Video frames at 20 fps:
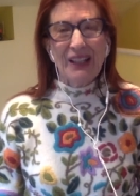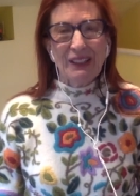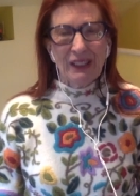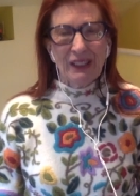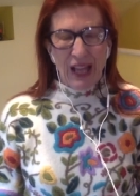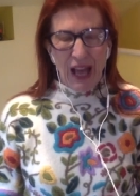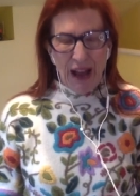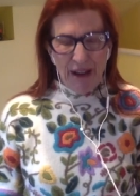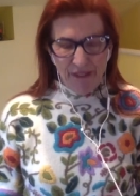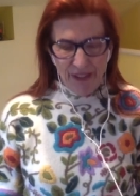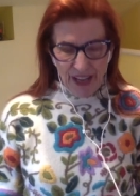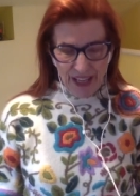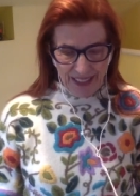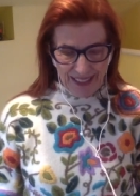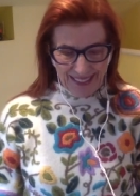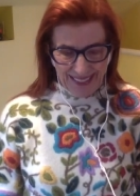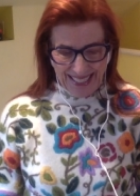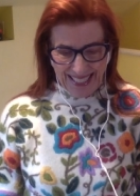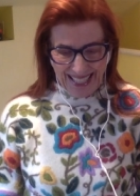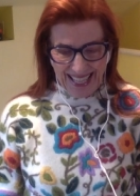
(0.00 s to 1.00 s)

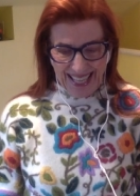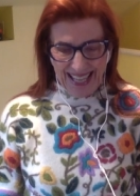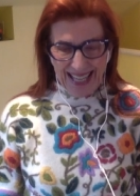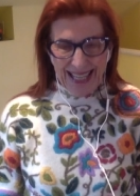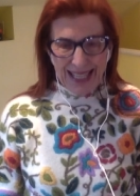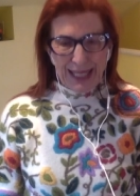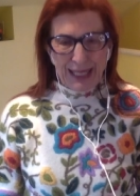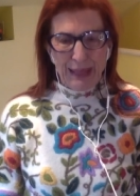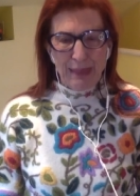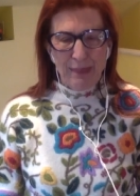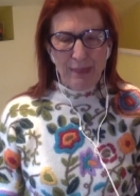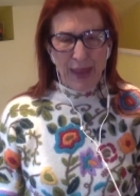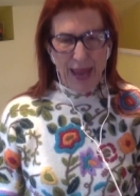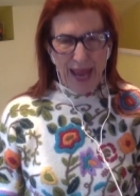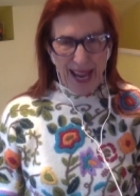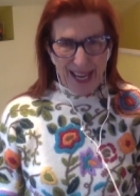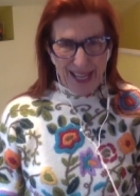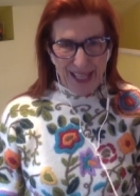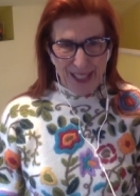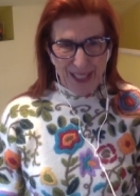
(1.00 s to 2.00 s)
lovingly,
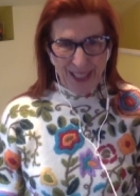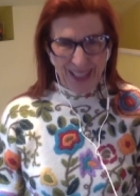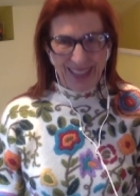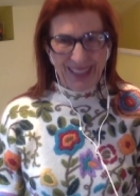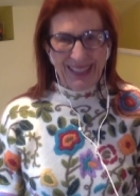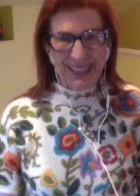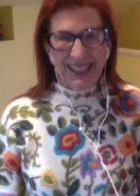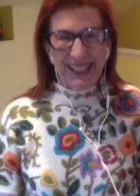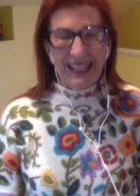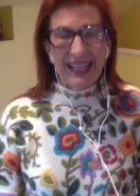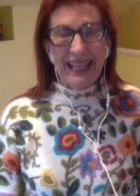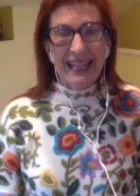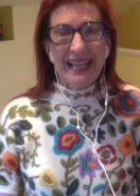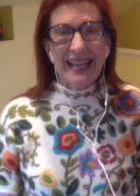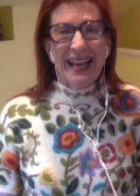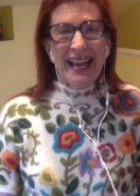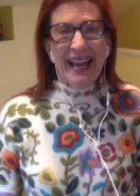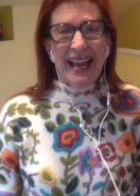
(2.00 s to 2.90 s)
compassionately,